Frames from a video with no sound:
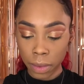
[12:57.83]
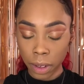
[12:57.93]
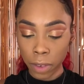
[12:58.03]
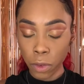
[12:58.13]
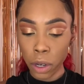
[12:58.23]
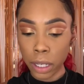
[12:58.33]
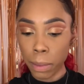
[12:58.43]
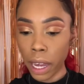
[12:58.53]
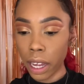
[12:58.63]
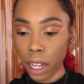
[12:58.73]
And of course,
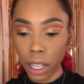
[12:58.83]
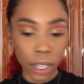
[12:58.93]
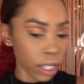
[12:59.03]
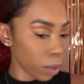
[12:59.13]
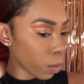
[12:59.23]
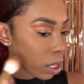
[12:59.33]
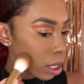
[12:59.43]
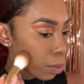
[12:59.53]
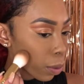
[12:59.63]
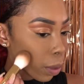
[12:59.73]
my color is the one that's
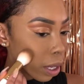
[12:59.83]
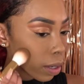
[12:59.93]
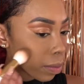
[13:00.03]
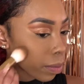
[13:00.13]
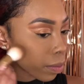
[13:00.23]
broken.